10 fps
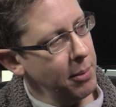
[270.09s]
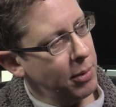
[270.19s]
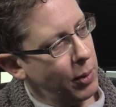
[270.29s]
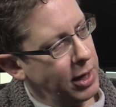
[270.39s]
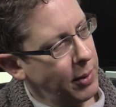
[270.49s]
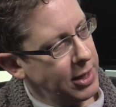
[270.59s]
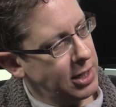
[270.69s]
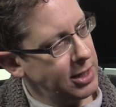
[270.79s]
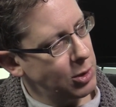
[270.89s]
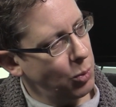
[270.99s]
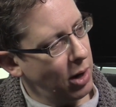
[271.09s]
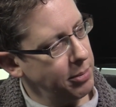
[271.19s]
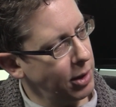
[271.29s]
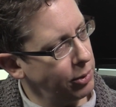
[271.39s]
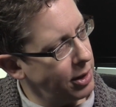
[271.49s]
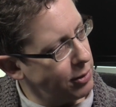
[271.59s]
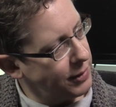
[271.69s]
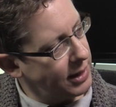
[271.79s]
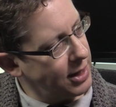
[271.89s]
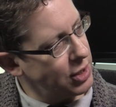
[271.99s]
But when you actually swipe the old
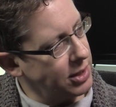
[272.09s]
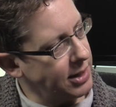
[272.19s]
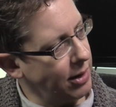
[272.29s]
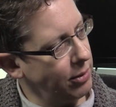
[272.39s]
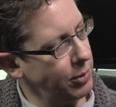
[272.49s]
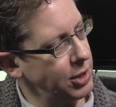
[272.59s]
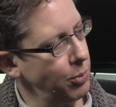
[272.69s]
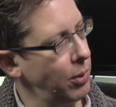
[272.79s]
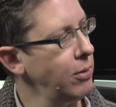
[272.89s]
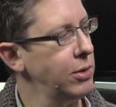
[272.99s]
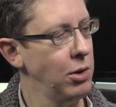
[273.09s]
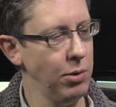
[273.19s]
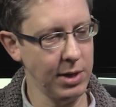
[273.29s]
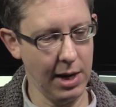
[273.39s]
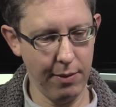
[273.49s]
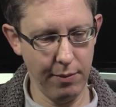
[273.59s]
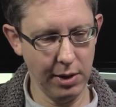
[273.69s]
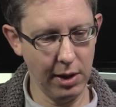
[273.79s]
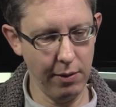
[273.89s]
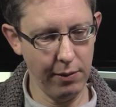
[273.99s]
notification down, which it won't do because I
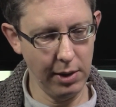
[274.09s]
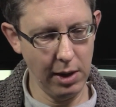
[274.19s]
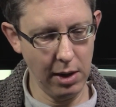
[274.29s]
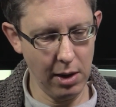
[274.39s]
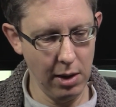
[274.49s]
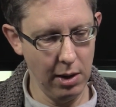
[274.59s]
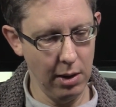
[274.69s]
haven't given the...